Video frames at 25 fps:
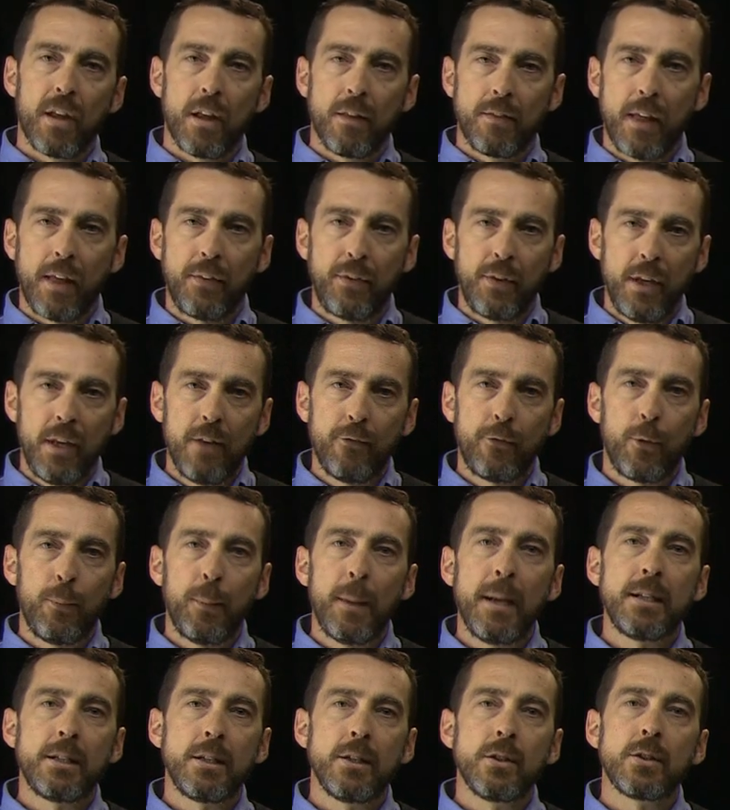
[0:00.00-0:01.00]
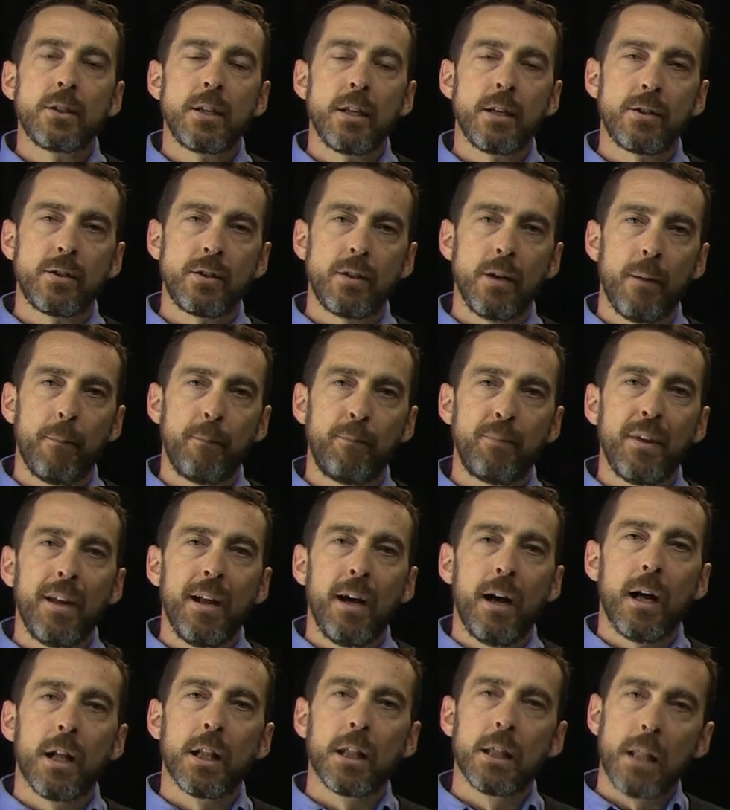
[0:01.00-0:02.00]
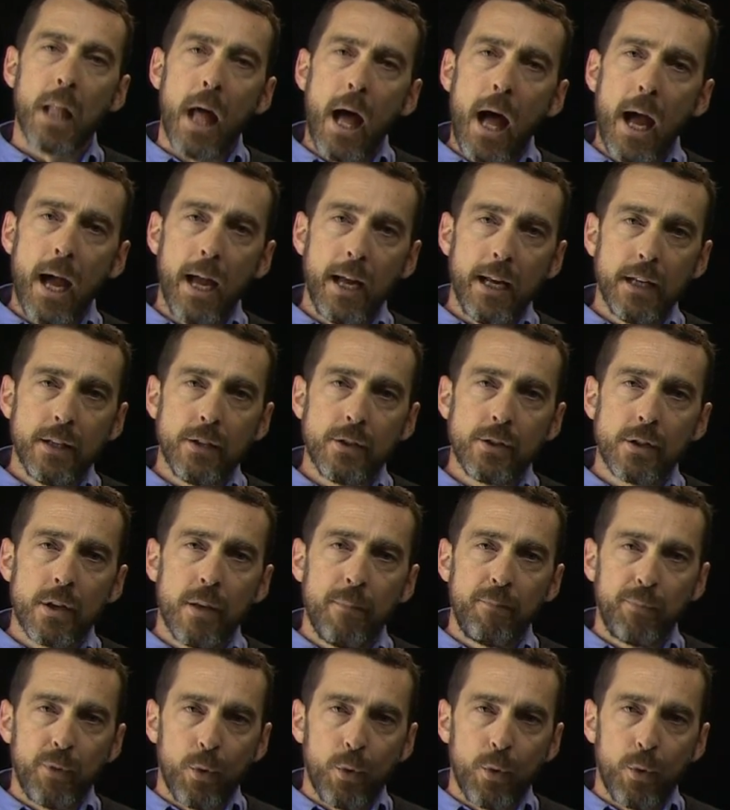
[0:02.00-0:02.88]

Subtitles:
that the information system aligns